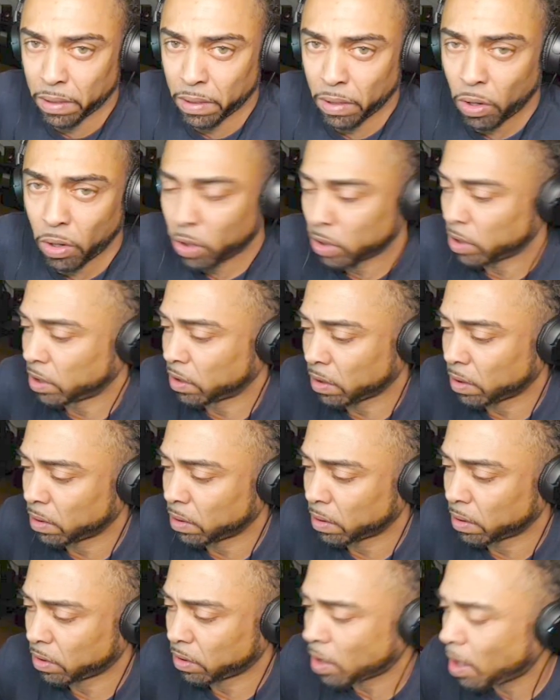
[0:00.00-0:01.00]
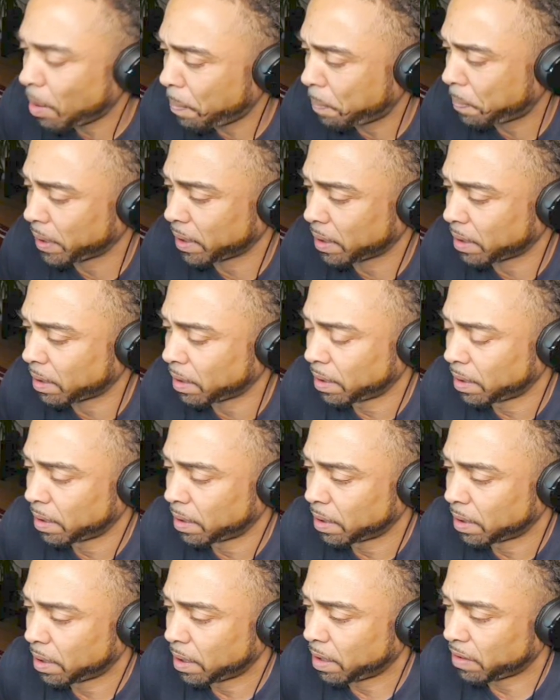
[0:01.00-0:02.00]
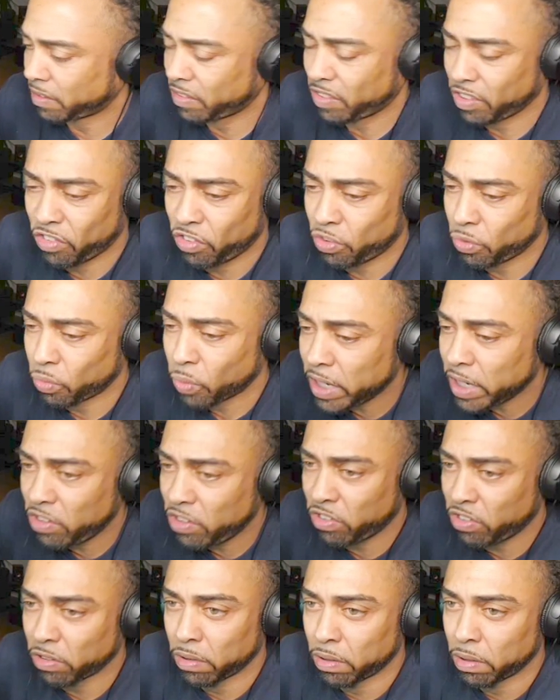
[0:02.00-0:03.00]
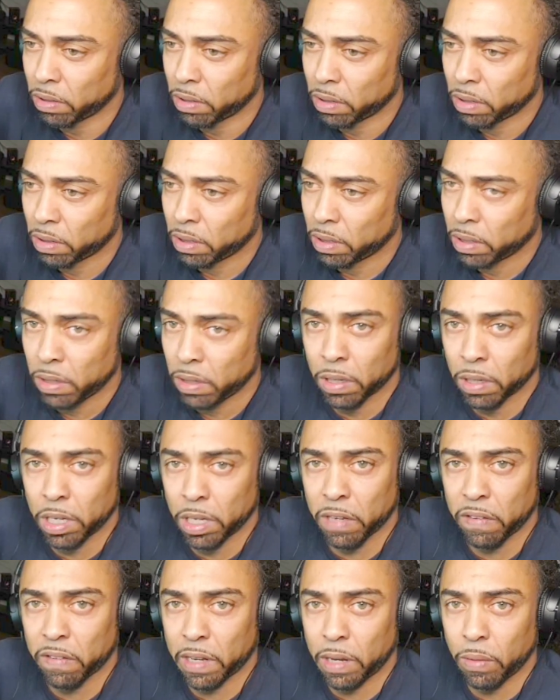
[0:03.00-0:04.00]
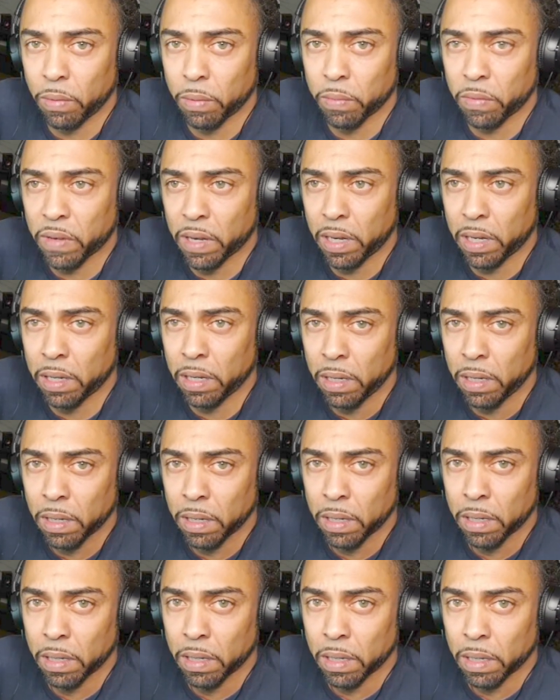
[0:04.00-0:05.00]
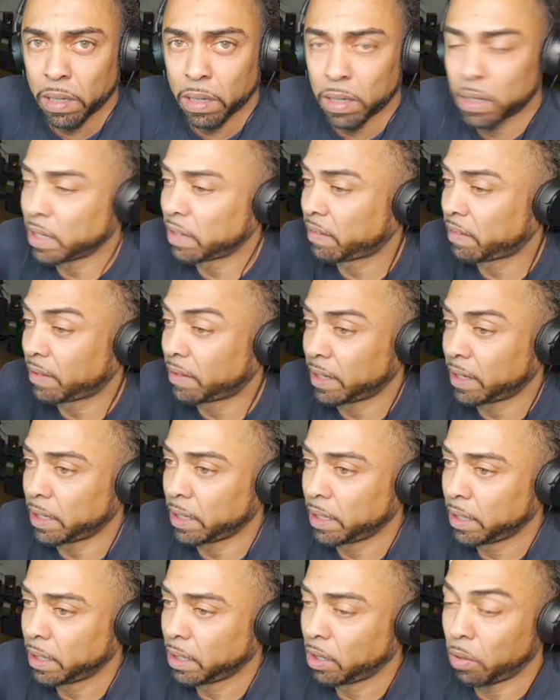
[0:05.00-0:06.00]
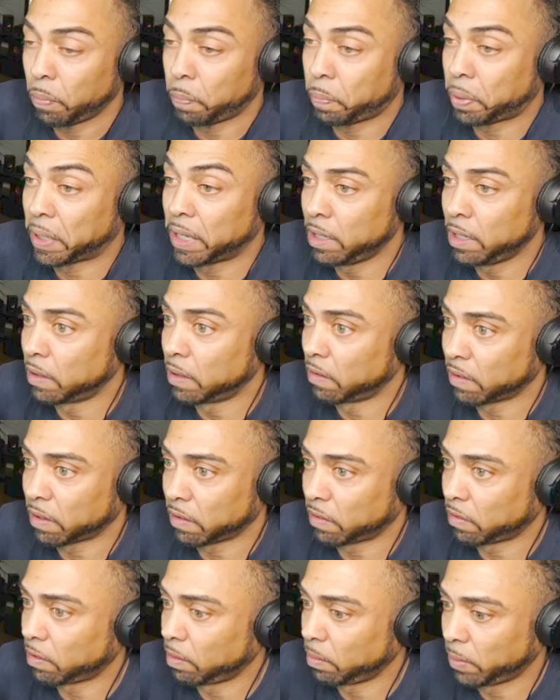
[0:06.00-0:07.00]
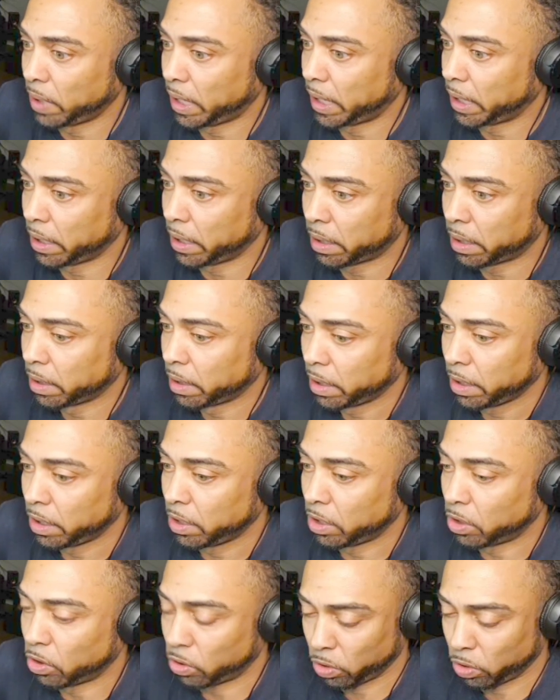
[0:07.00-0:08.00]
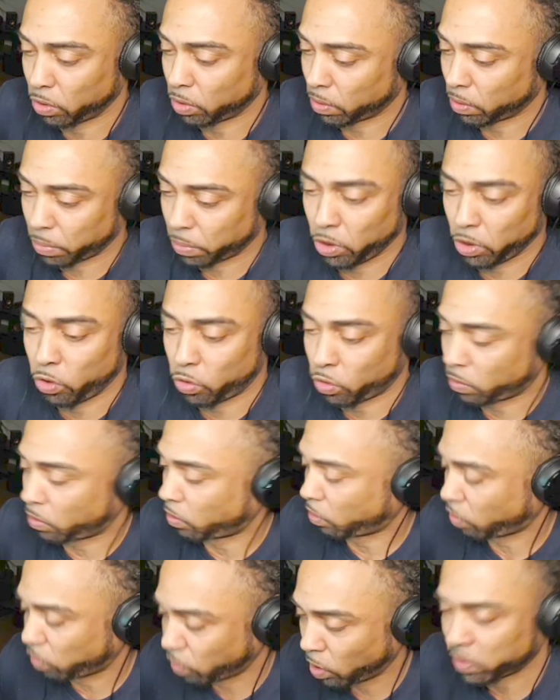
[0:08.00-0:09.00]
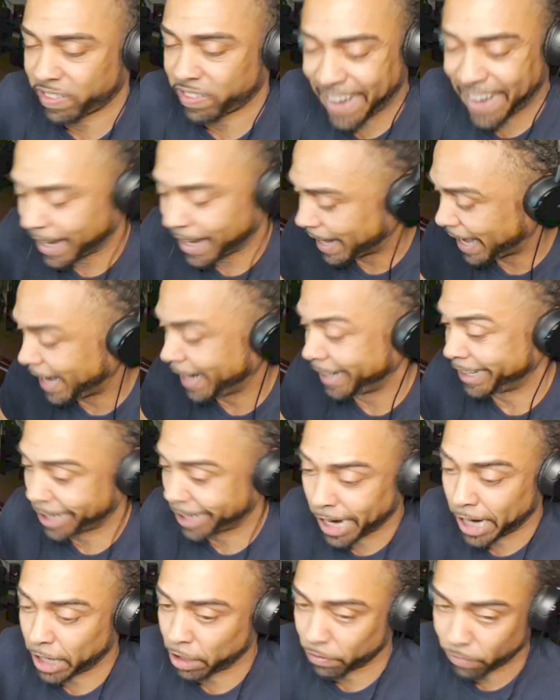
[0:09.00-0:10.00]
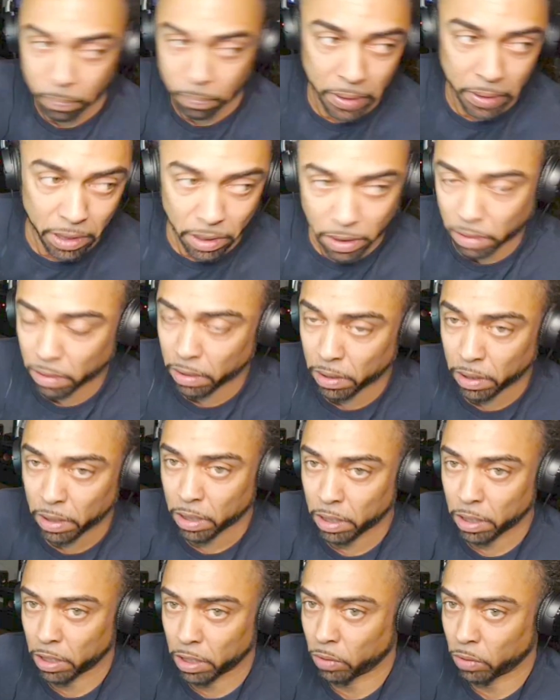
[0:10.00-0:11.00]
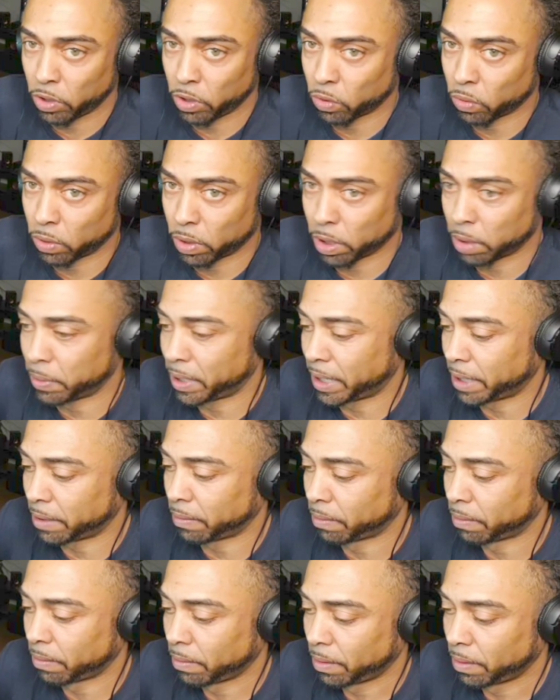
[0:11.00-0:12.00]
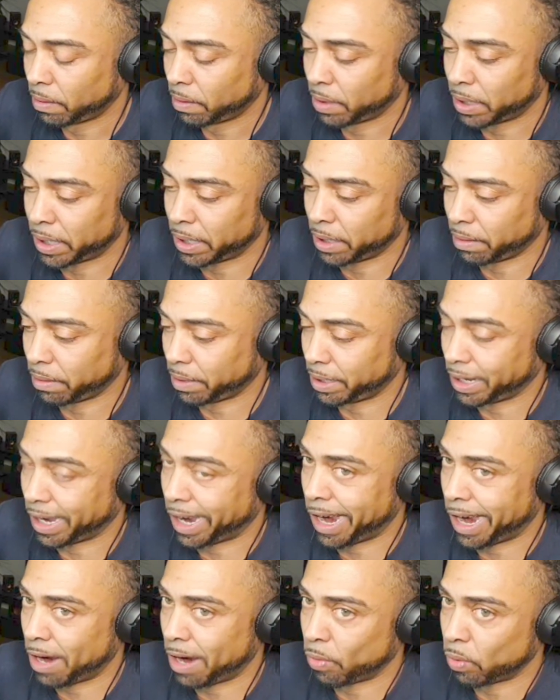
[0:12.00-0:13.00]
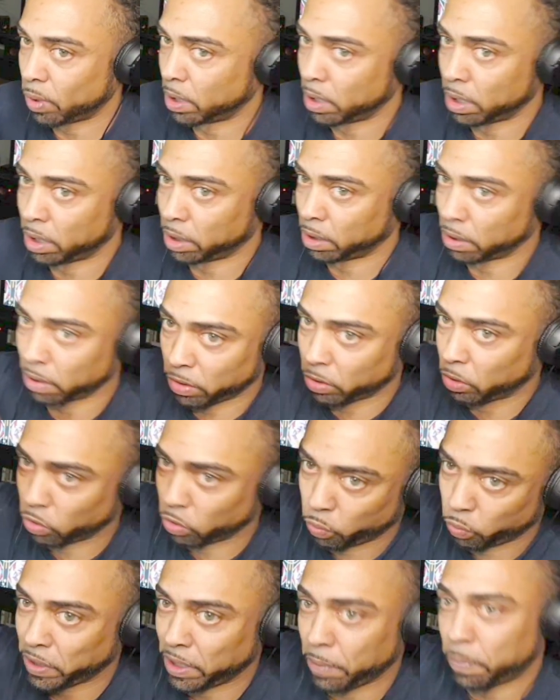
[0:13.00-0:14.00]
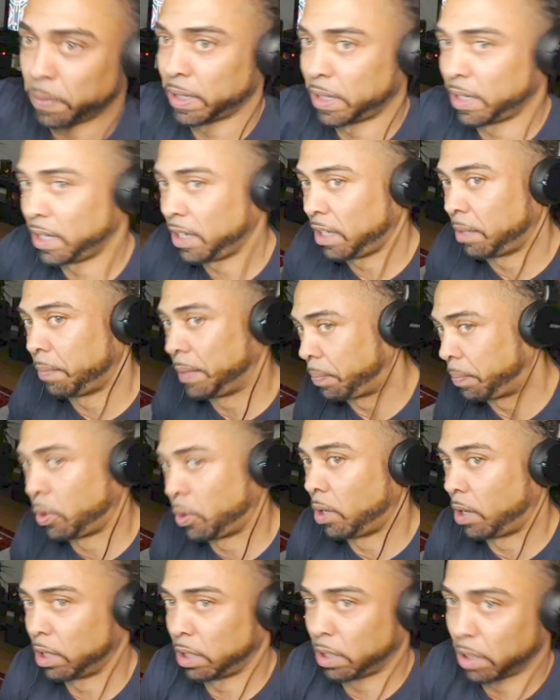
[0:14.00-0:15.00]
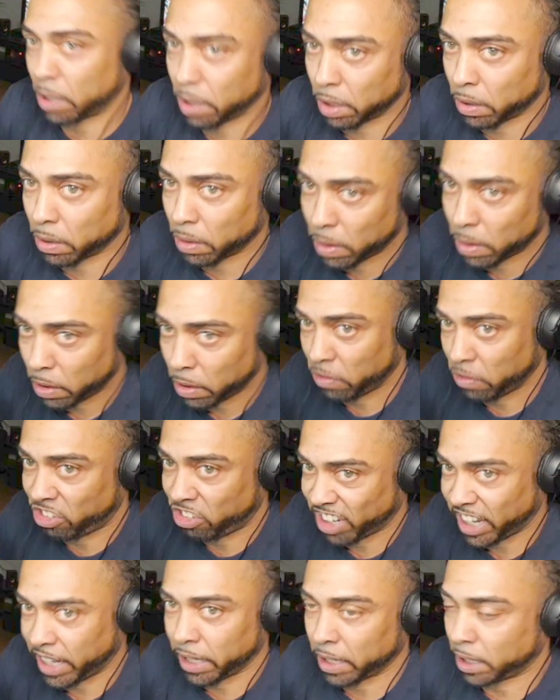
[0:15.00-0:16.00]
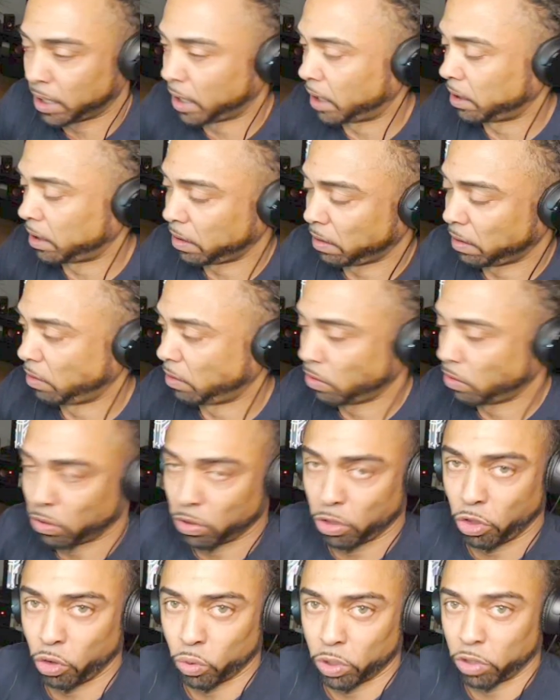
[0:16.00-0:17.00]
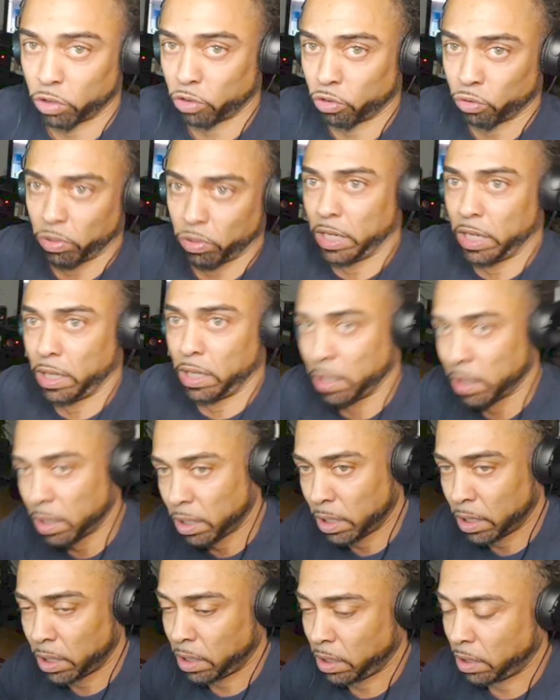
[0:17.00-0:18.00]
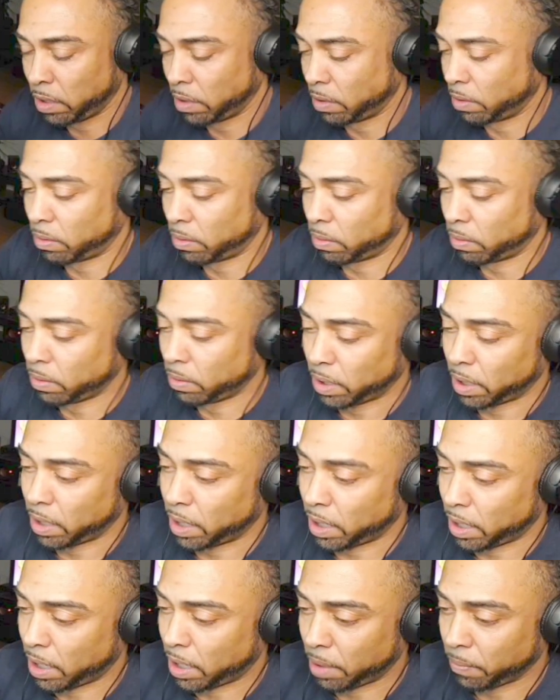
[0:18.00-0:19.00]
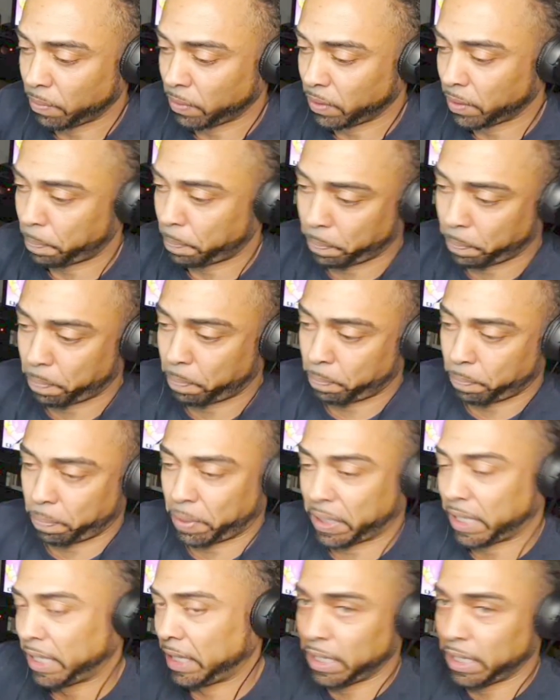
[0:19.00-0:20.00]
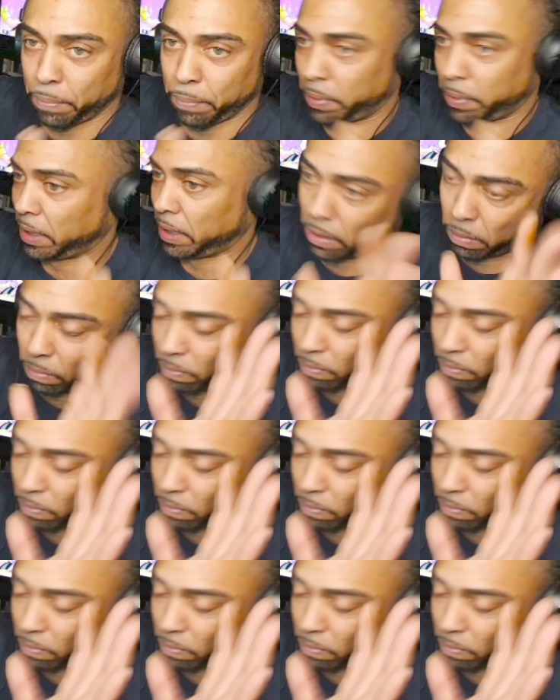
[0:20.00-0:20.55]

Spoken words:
on a topic, a situation. You understand what I'm saying? Unless their opinions are some, like, you know, you cross that line kind of opinion. You know, we're talking about, like, the R word, those people that need to be put under the jail, and, you know, you agreeing, you know, the P,